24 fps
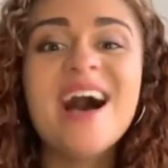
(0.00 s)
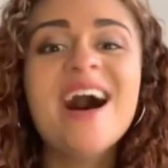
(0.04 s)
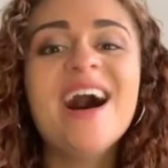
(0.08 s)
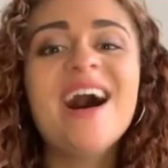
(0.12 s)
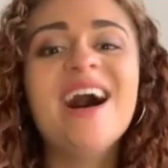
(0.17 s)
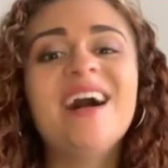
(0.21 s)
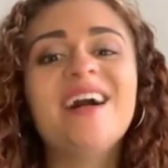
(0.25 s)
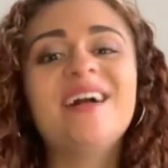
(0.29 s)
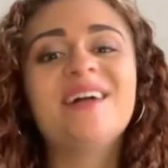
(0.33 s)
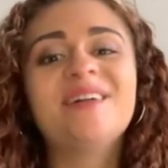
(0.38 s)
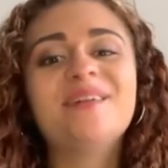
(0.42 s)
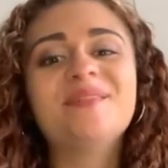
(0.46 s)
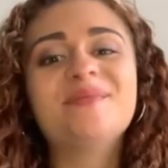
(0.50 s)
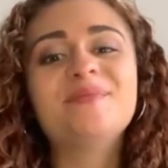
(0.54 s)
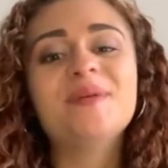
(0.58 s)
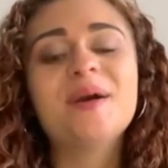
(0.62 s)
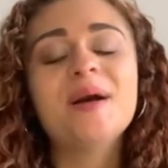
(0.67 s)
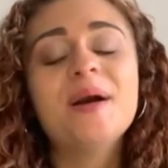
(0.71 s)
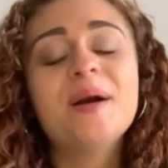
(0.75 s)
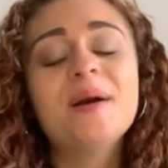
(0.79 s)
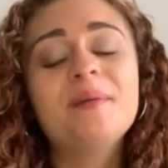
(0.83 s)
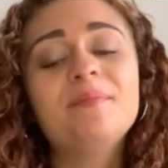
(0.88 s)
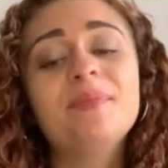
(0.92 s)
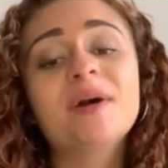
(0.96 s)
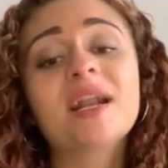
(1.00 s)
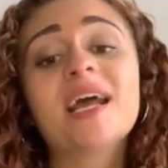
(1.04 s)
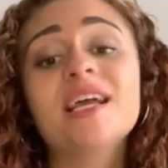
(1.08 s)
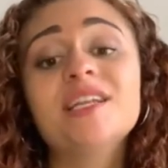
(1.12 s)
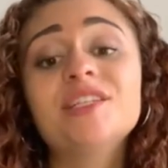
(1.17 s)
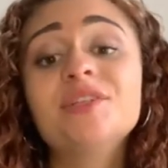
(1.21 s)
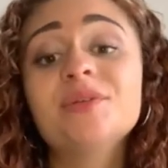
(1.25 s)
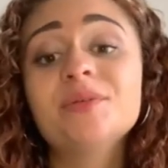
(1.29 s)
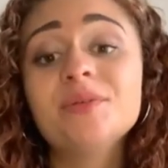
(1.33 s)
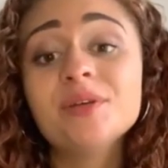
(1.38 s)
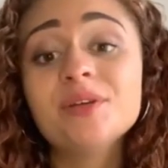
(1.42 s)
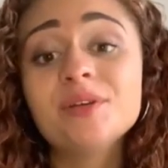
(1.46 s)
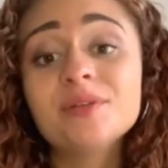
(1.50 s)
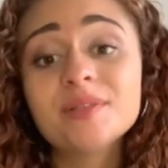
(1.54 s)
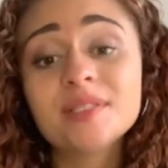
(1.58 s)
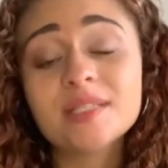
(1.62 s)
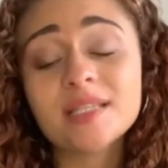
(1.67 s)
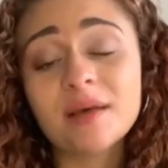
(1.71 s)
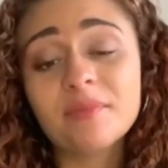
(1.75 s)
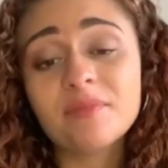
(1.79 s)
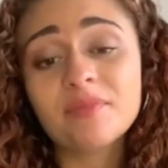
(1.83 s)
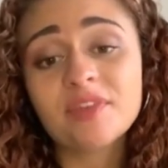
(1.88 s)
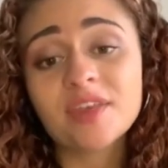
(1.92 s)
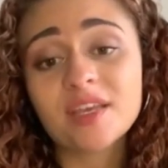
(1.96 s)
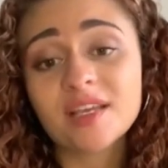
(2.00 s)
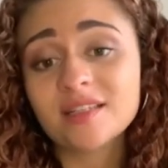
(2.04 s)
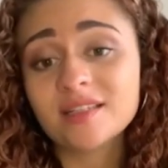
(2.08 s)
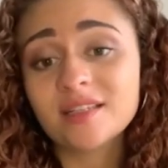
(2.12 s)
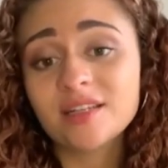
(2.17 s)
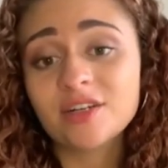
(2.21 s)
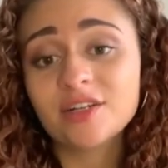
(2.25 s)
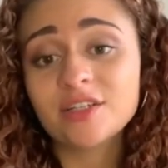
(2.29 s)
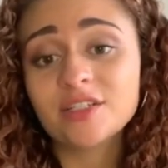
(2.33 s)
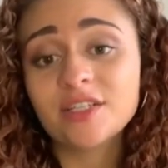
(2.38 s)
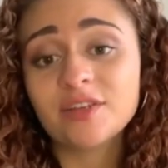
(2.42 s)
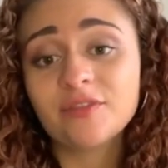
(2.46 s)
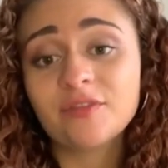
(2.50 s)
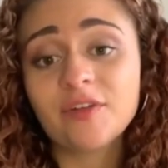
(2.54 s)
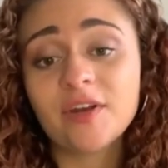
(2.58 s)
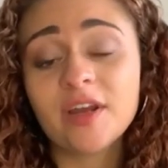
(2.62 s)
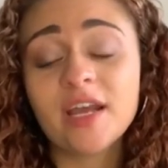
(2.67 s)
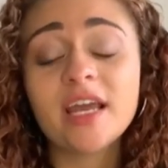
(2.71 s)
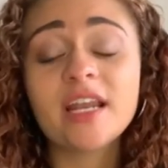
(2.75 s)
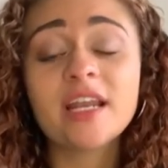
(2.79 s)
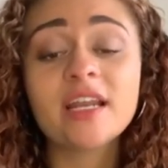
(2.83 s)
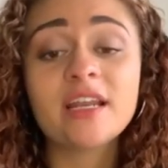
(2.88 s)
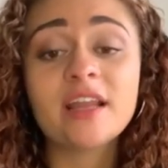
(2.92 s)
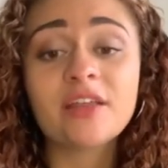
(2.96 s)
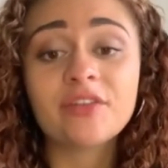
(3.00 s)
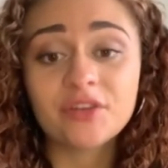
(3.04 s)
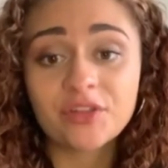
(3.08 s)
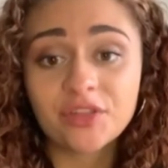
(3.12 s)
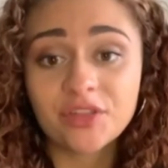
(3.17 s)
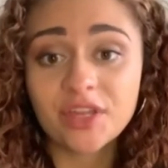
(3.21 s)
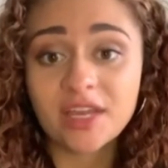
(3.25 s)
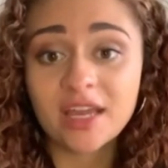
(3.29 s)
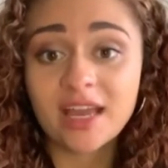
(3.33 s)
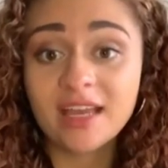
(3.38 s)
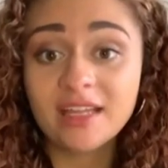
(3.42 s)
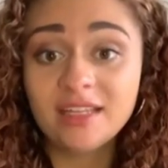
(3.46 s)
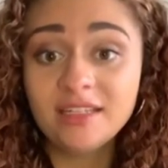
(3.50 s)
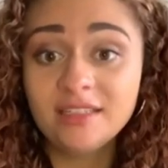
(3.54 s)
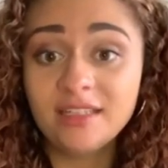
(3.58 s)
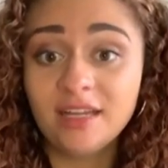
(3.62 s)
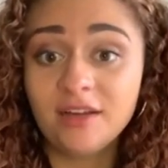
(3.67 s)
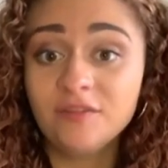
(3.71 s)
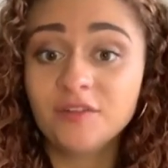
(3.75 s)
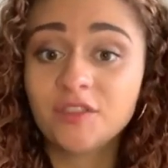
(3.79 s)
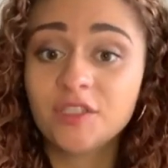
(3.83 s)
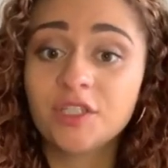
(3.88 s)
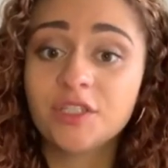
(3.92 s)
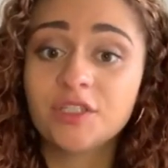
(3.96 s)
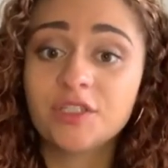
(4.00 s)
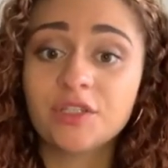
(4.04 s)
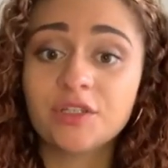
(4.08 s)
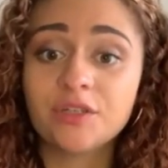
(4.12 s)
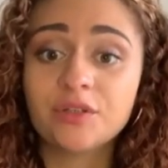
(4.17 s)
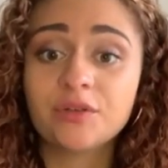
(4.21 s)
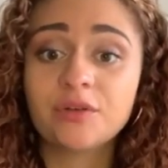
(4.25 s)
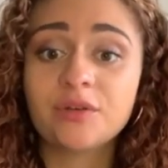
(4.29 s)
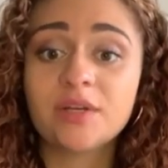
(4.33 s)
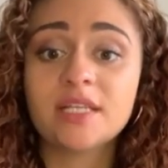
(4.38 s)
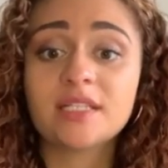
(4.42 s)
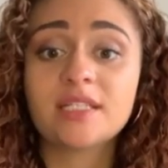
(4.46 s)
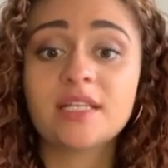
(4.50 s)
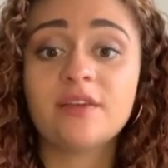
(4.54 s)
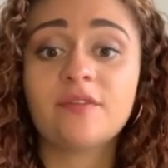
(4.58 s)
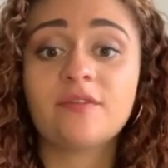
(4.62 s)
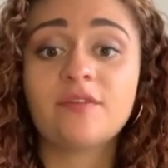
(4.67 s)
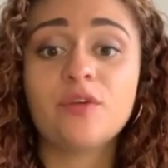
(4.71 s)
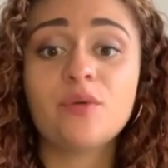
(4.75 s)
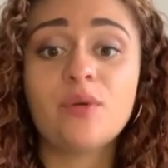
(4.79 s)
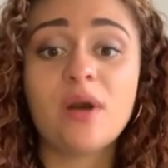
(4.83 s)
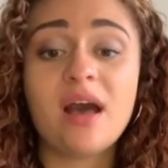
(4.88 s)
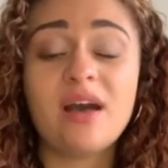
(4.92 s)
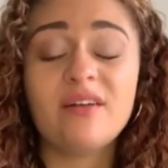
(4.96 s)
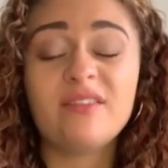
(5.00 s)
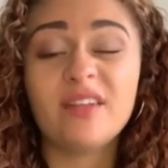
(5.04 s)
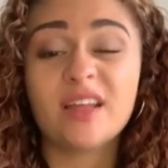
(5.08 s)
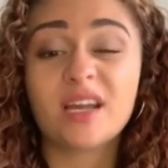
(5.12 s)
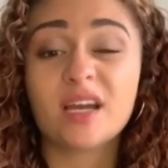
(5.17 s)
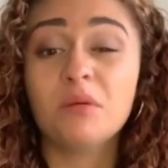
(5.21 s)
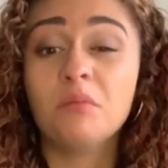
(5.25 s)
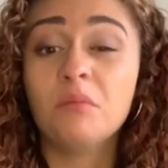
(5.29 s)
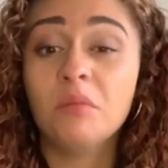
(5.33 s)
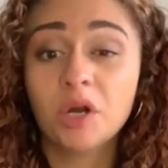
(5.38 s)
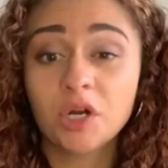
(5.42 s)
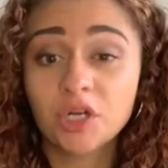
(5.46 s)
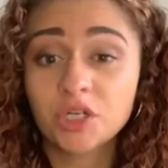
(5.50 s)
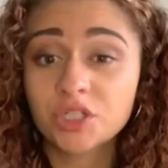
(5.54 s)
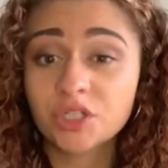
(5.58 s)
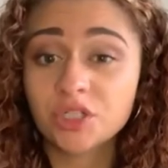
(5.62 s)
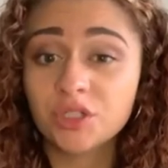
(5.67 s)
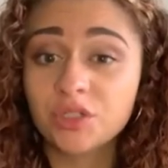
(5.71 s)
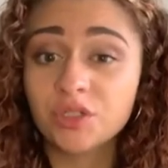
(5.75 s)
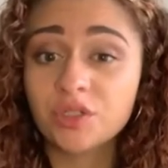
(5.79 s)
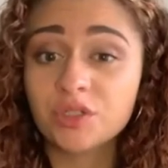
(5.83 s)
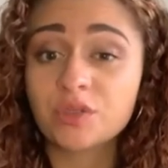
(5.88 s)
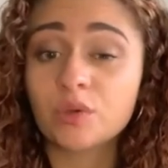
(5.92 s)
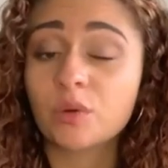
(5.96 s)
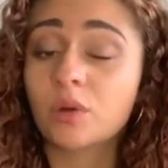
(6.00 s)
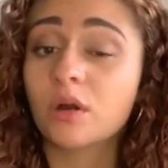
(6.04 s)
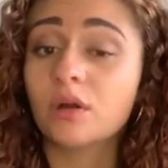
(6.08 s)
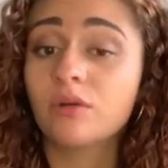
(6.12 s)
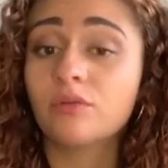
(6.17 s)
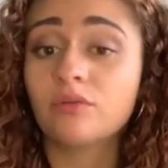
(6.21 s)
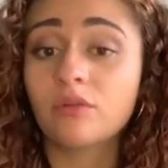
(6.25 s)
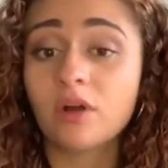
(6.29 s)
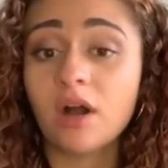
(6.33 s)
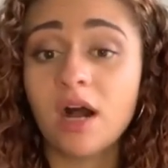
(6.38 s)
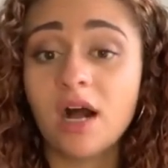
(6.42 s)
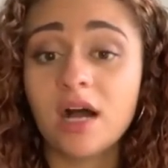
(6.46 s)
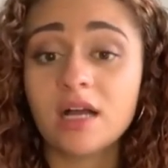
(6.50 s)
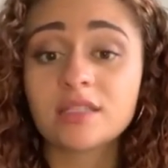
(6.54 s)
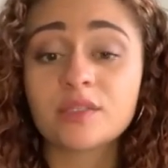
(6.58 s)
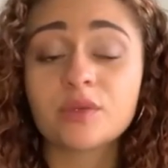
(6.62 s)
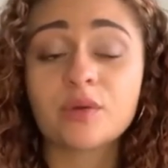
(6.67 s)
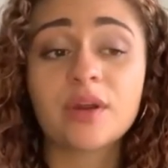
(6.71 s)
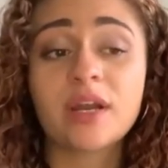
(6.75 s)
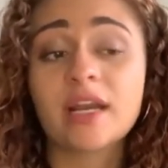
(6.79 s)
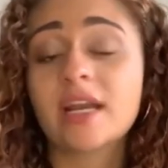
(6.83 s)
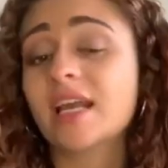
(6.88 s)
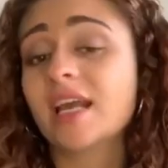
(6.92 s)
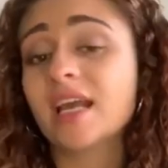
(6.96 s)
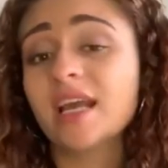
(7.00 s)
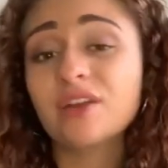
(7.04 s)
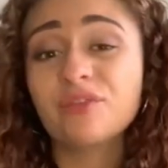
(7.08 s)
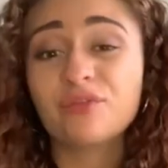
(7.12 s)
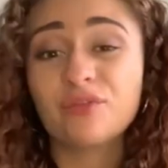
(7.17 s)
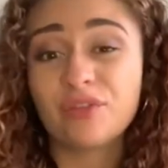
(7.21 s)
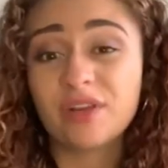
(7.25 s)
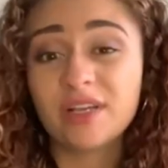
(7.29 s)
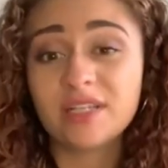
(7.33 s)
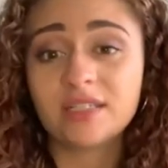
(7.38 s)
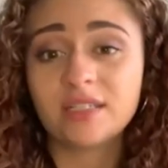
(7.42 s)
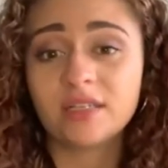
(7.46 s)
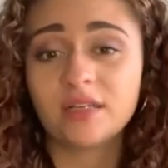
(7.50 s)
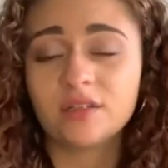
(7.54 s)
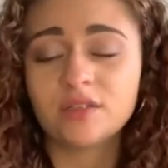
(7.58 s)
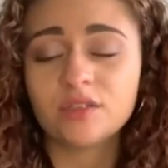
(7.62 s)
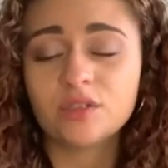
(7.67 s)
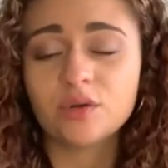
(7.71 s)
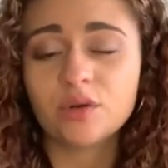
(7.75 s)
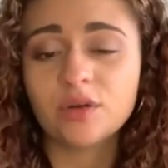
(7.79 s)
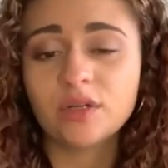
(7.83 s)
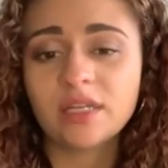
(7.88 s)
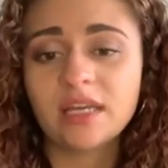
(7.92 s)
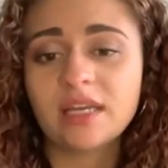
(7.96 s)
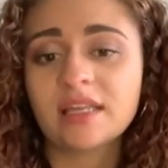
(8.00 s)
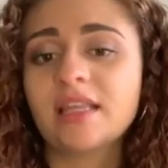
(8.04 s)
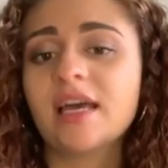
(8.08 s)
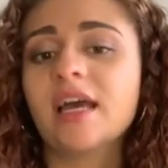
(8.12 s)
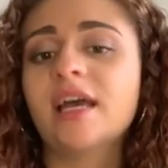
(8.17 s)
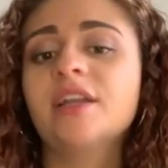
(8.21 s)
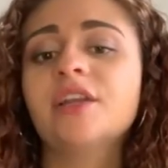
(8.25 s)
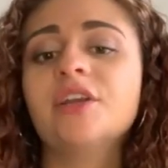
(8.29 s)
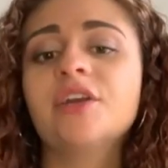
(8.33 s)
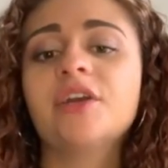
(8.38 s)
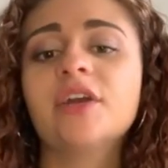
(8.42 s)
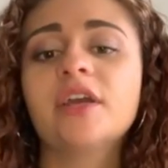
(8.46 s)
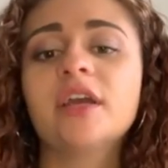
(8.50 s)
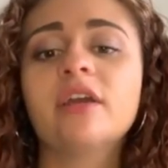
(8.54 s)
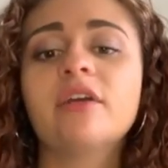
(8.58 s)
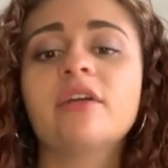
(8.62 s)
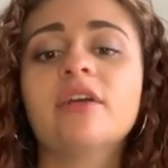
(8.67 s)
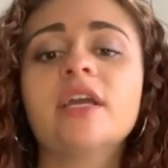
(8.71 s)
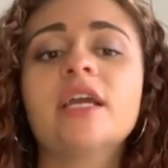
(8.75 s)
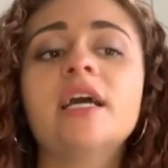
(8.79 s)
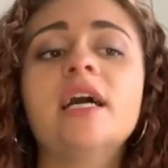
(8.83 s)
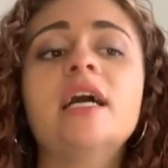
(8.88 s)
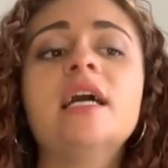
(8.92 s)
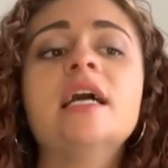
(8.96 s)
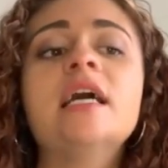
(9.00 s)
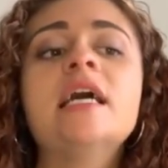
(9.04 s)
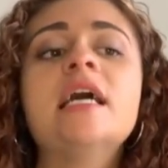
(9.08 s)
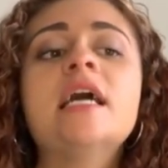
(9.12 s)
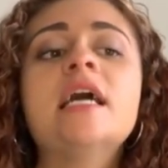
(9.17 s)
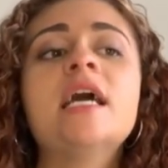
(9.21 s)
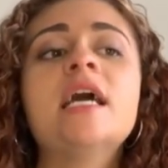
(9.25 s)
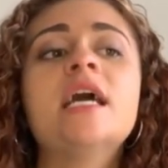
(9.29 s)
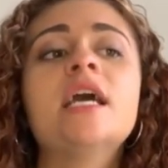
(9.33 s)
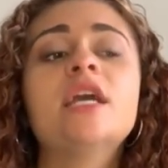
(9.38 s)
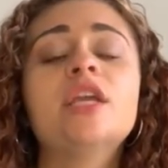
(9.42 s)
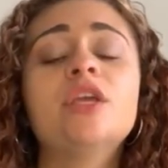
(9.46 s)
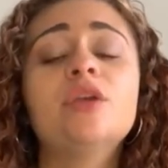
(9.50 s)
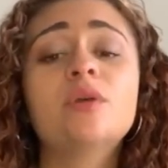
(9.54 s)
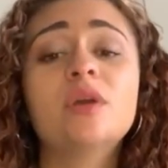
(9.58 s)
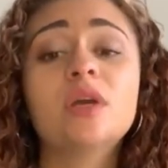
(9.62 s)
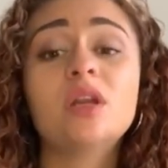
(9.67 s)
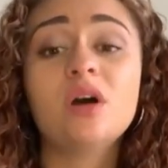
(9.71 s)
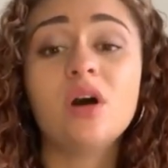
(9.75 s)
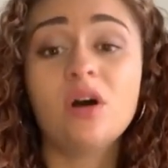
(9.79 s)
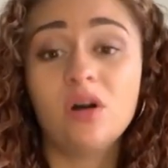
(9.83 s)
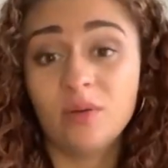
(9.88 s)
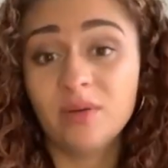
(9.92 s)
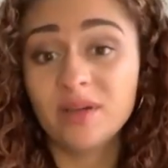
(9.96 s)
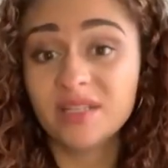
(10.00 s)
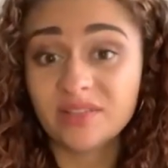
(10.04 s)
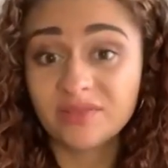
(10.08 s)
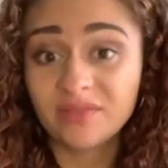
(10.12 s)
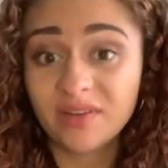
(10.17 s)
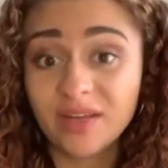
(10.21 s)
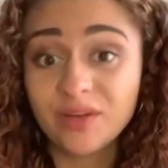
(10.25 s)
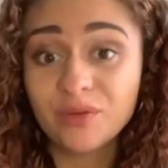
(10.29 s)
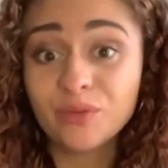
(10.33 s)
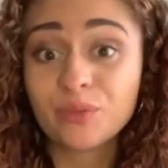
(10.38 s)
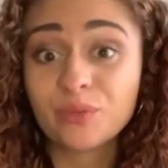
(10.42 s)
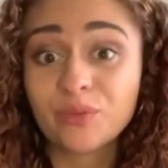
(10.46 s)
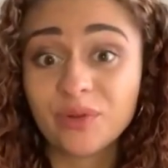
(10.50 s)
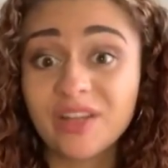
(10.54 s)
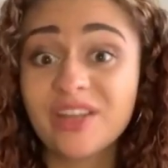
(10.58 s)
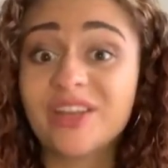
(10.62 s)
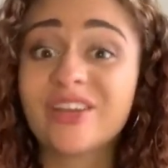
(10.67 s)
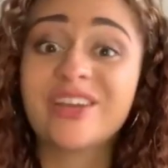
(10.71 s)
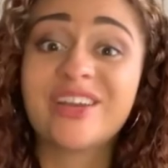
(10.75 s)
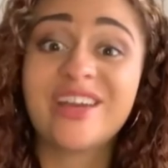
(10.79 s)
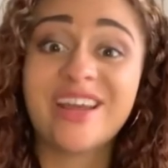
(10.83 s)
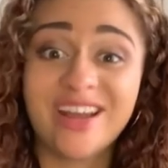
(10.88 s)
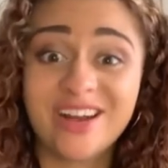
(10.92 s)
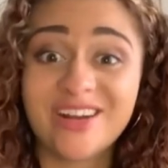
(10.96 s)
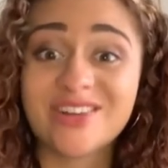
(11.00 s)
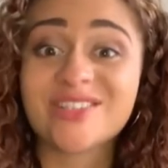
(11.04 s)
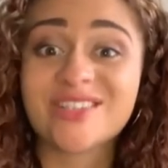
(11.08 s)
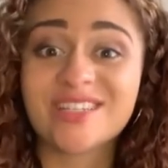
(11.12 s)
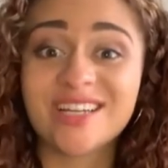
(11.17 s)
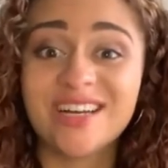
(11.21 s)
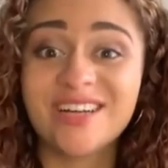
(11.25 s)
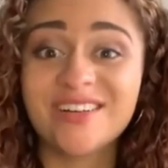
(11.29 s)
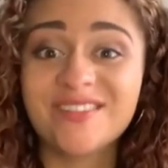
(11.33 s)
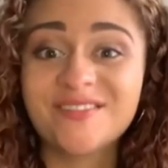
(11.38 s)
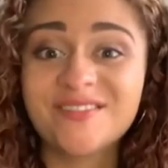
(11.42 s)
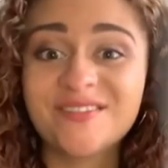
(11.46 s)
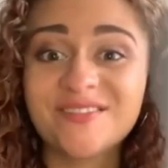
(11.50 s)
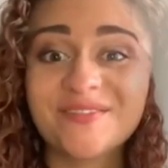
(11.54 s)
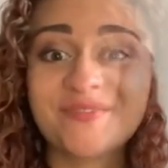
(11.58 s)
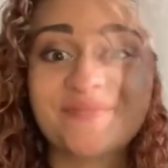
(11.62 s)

But I do use some things that are different. And another thing I love to do is if you have like a Marshall's or a Ross or any kind of resale store like that in your area, you can always find really good hair stuff.